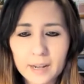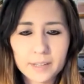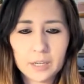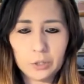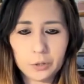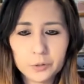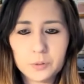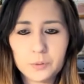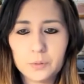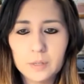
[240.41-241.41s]
to have like a
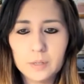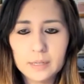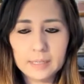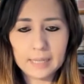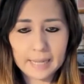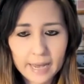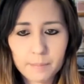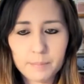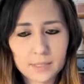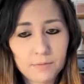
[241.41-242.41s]
local
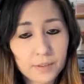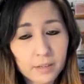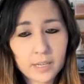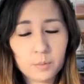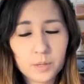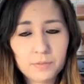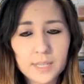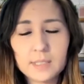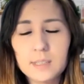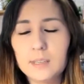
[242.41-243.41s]
lab that's very inward
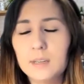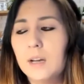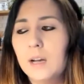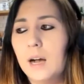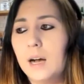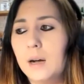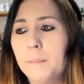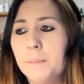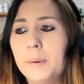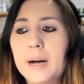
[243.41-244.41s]
facing,
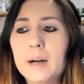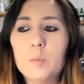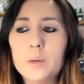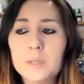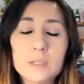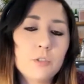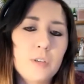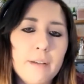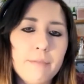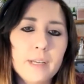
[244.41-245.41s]
but we were still
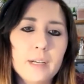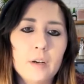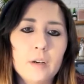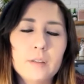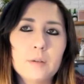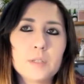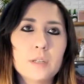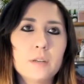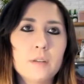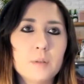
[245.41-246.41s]
traveling a lot. There were
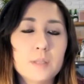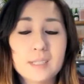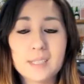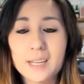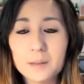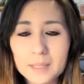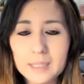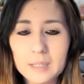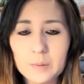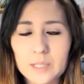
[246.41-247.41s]

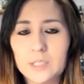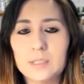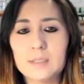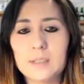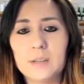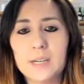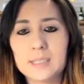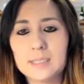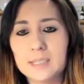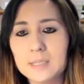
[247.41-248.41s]
sustainability questions, there were
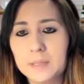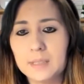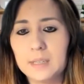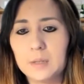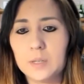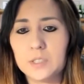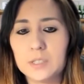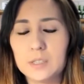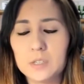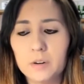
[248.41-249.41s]
accessibility
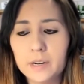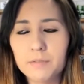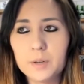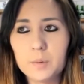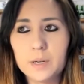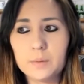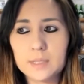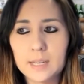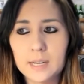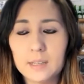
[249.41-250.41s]
questions. Not everyone
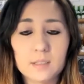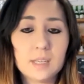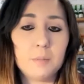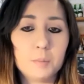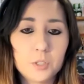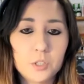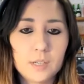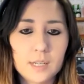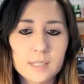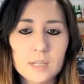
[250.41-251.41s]
was getting the same
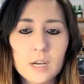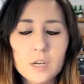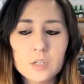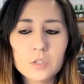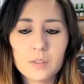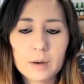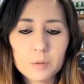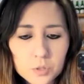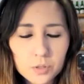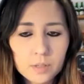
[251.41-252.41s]
opportunities. So that
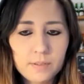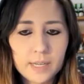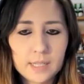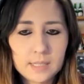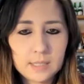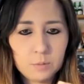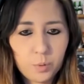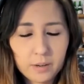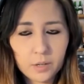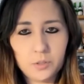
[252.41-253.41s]
was sort of, I guess,
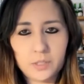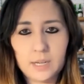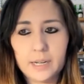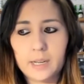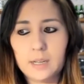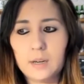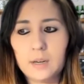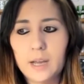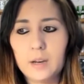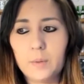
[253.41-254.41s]
where it all started.
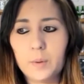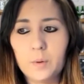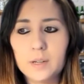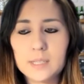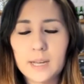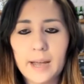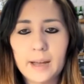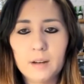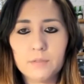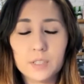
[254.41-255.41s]
And we wanted to
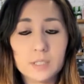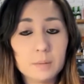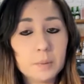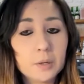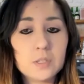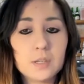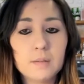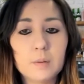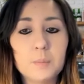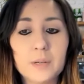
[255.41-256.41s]
have a
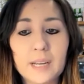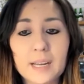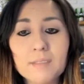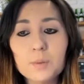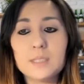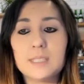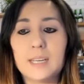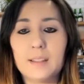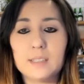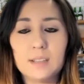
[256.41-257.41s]
symposium that would bring everyone
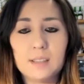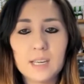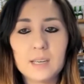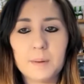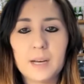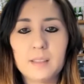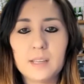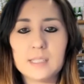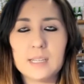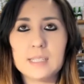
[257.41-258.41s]
together to think about
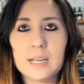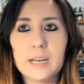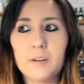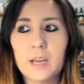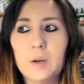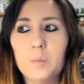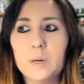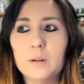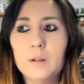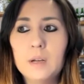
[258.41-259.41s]
this and say, okay,
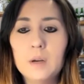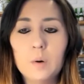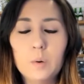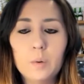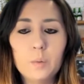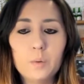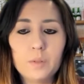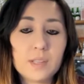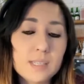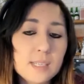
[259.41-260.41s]
well,
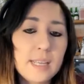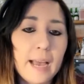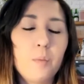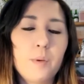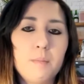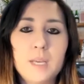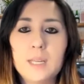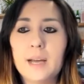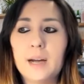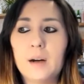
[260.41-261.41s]
this is how we
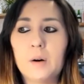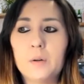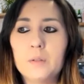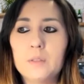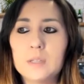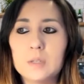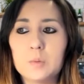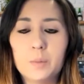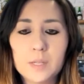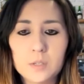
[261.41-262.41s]
meet now. This is
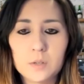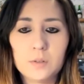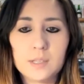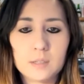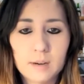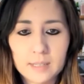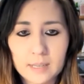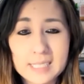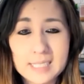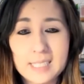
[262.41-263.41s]
what we do. These are our
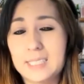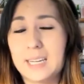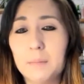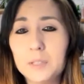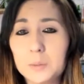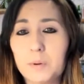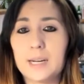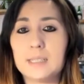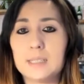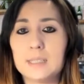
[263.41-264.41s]
established
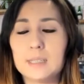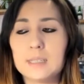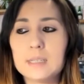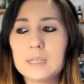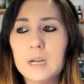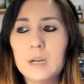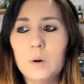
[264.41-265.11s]
practices.